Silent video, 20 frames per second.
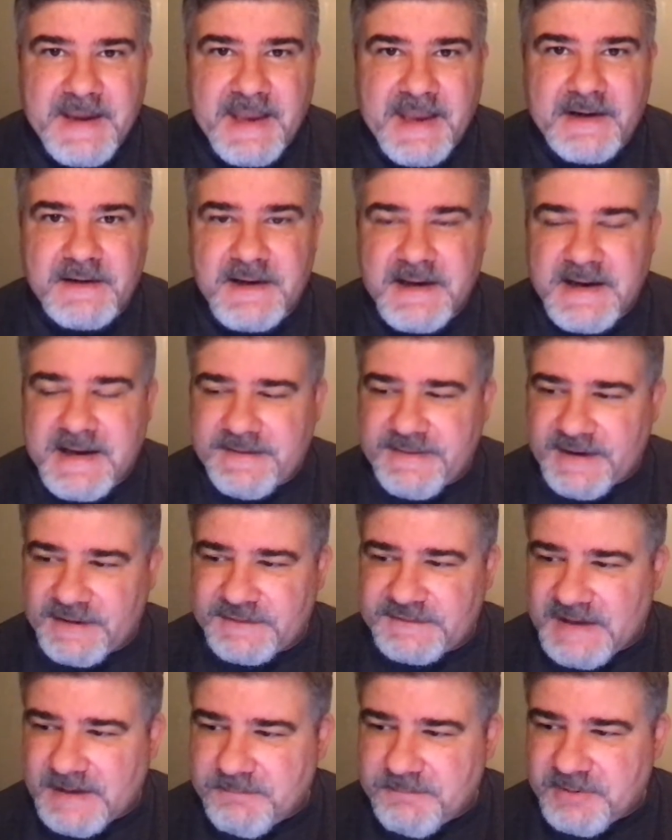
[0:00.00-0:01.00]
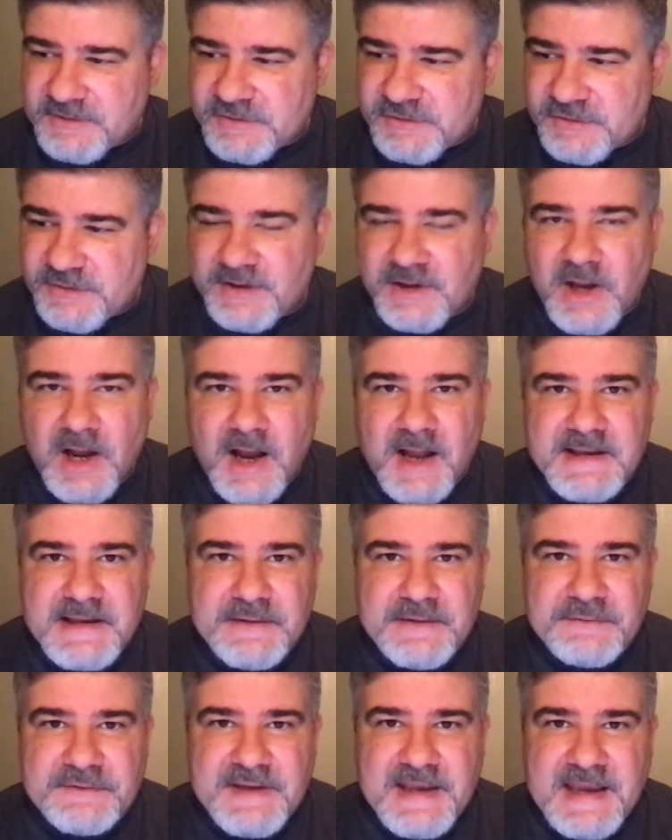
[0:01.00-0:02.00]
And there's that picture that God
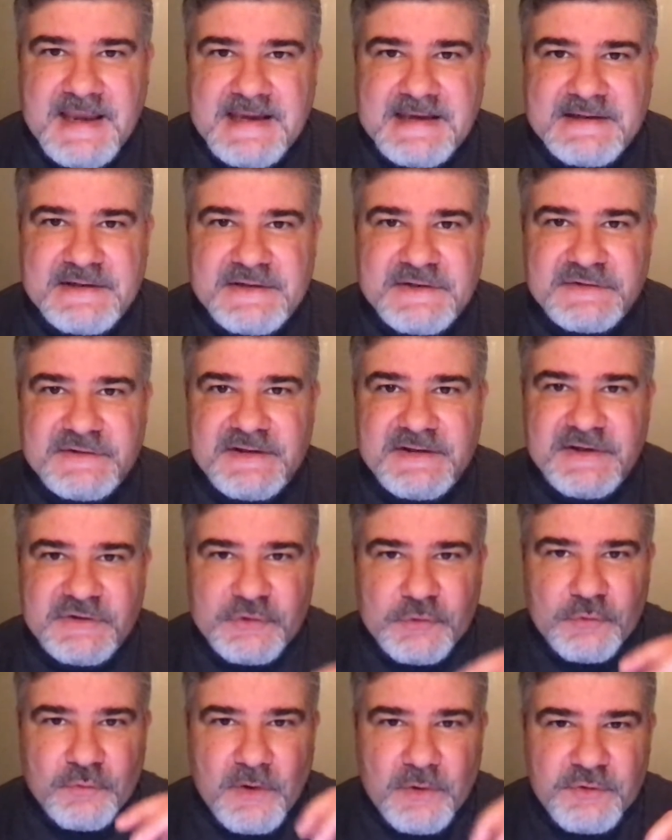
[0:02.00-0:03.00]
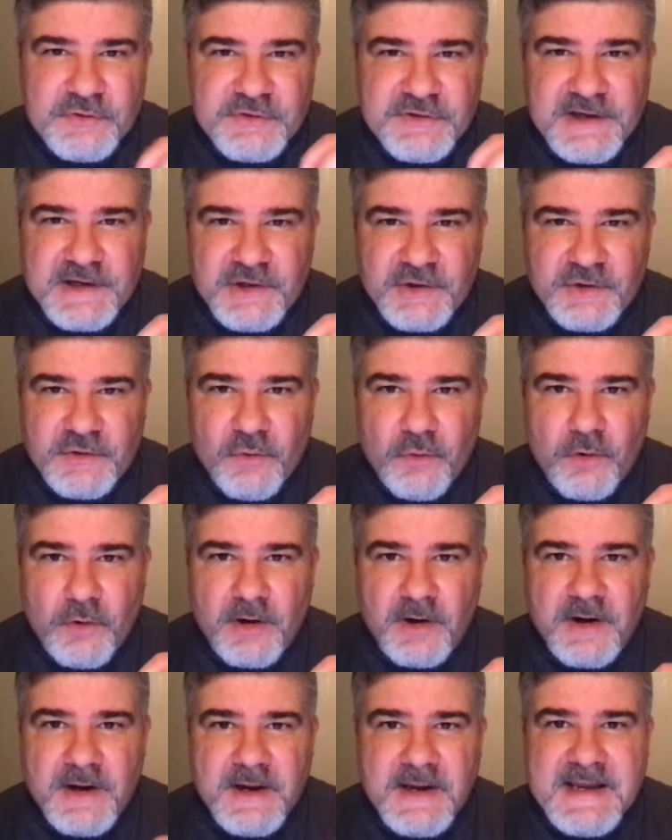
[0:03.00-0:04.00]
gives Cain. Sin is crouching at your
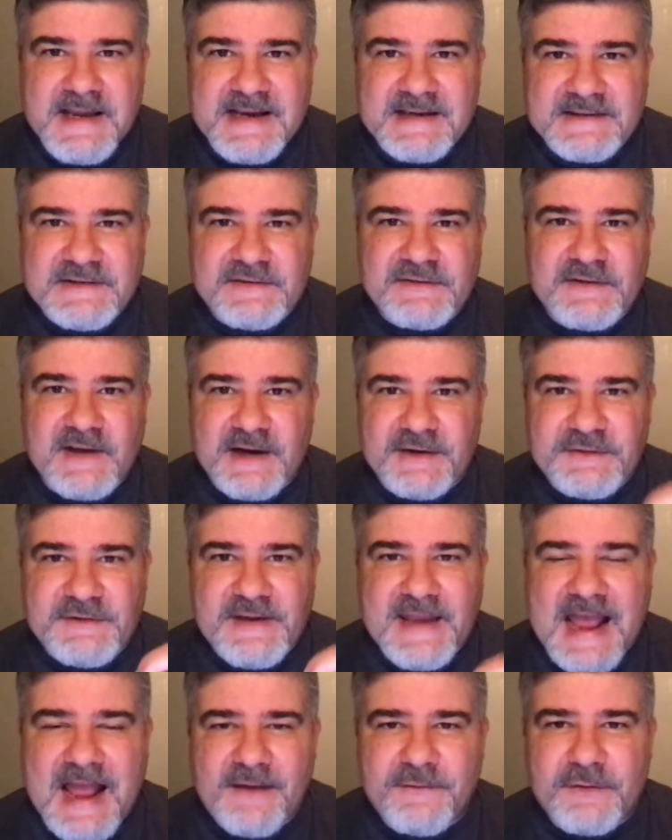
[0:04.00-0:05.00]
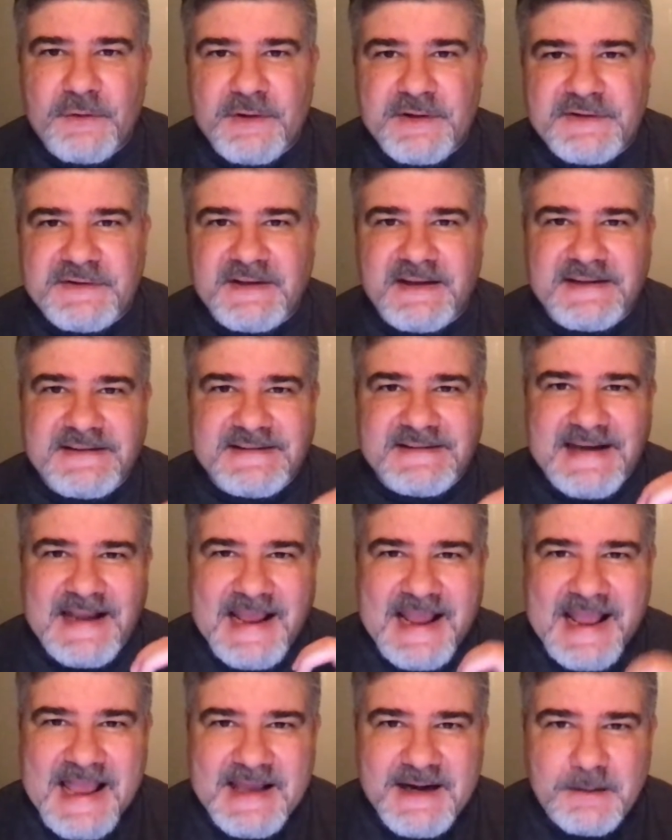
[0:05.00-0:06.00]
door. It desires to have you. It's
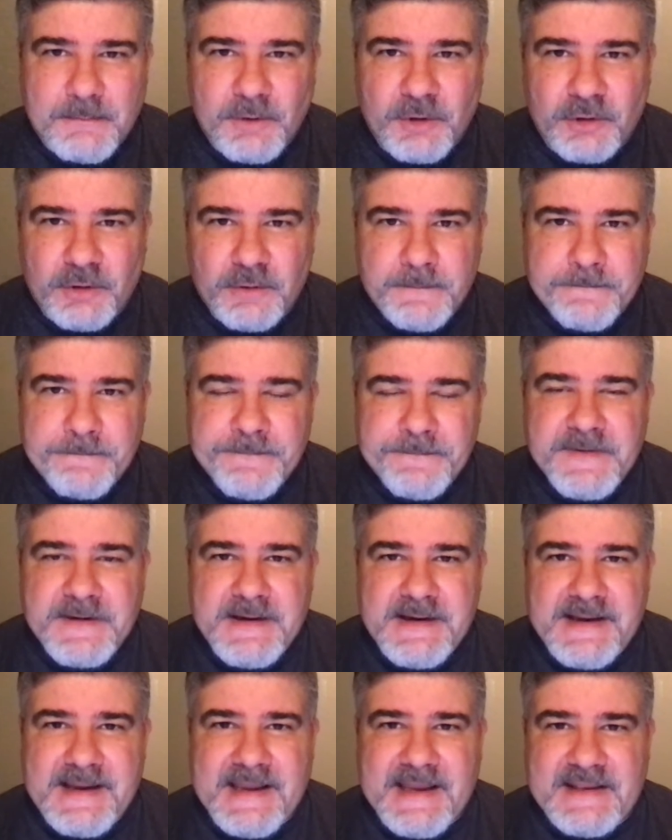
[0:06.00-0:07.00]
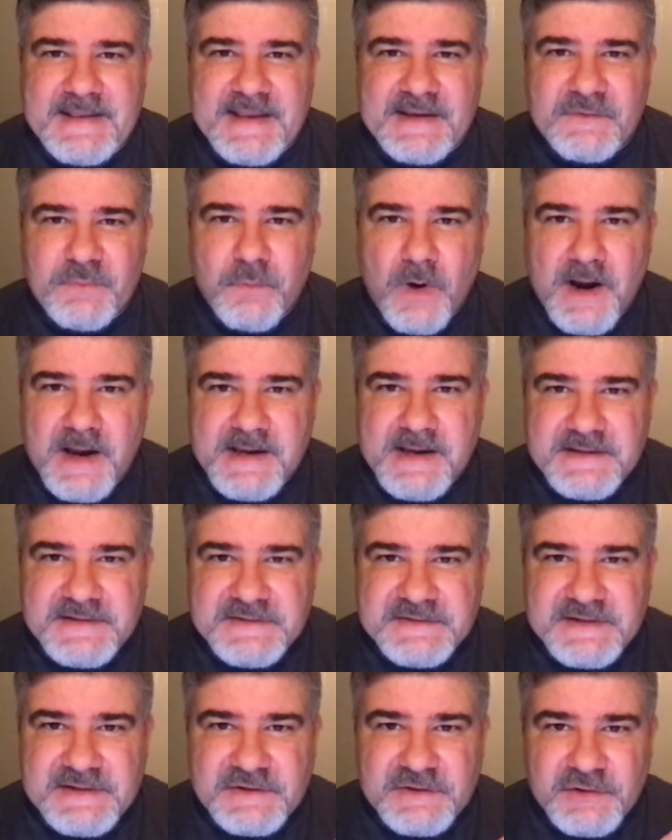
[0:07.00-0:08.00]
an animal. And that's why
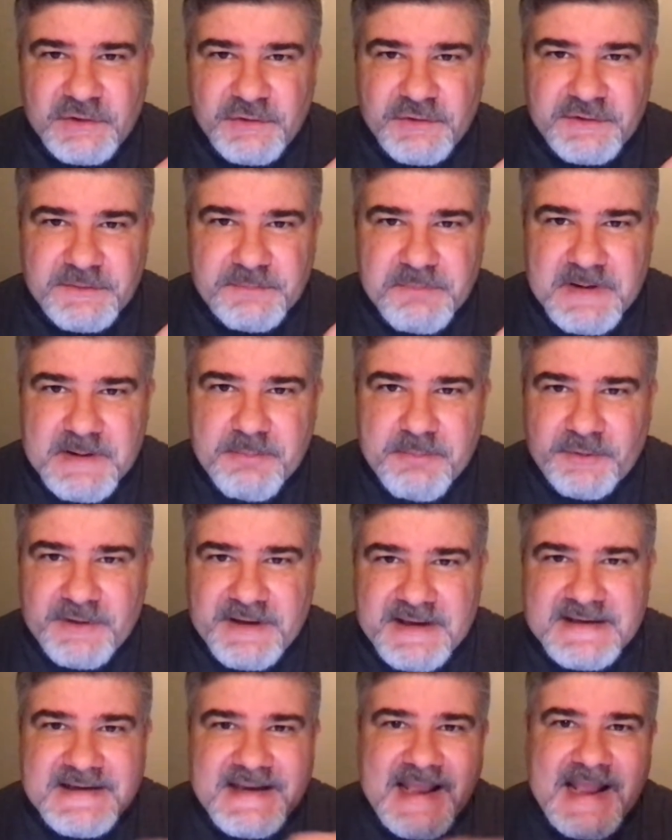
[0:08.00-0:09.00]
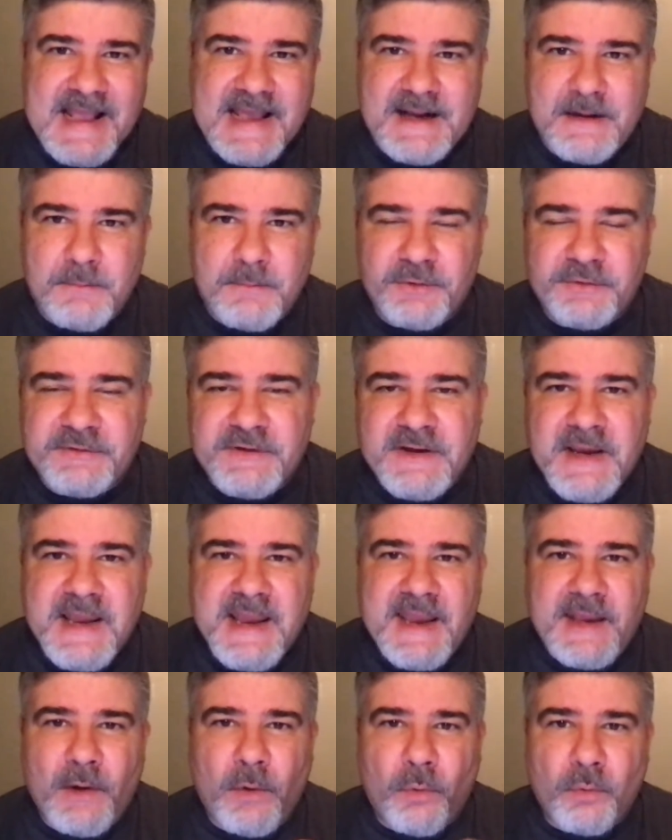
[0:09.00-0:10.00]
sin turns people into animals.
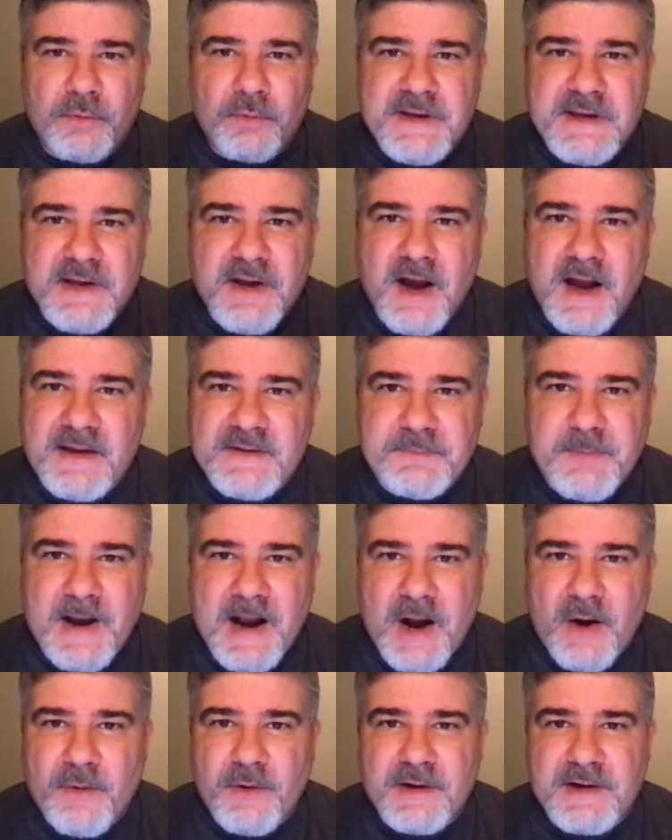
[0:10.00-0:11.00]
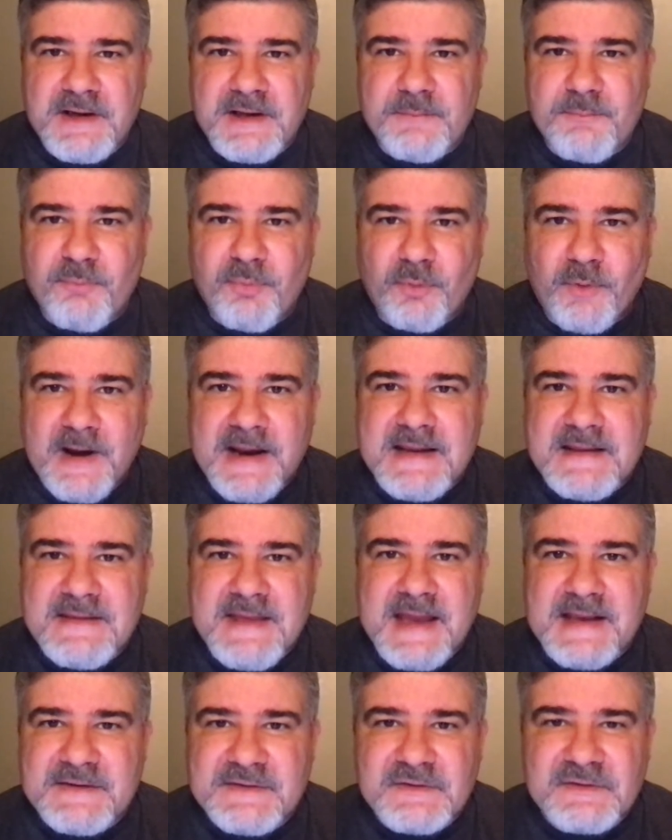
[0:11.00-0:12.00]
And only God's power can break
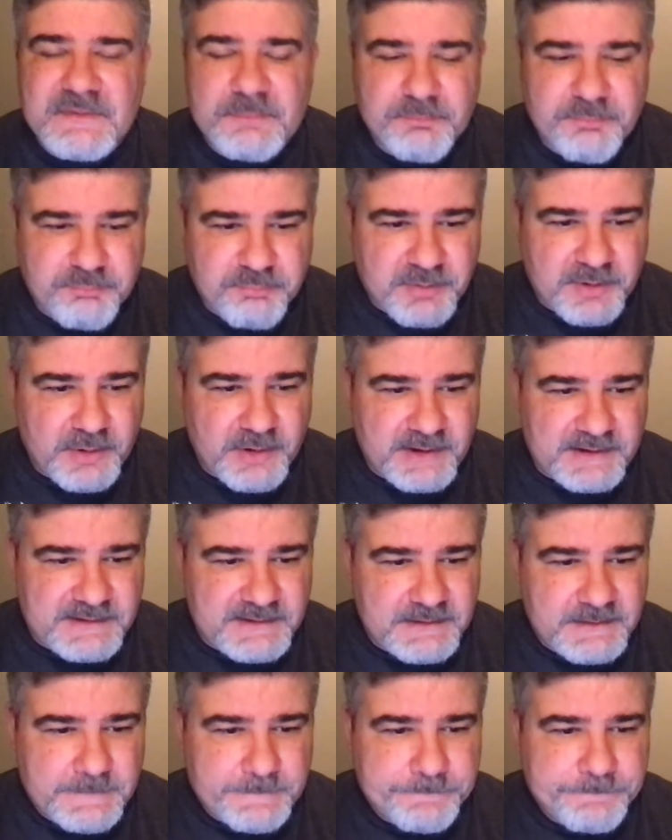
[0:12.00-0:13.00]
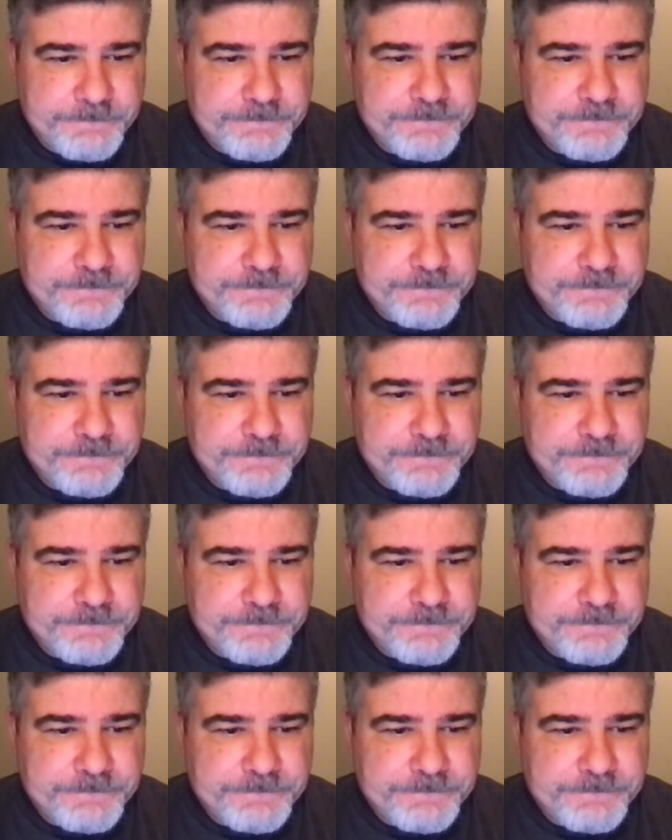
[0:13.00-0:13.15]
that spirit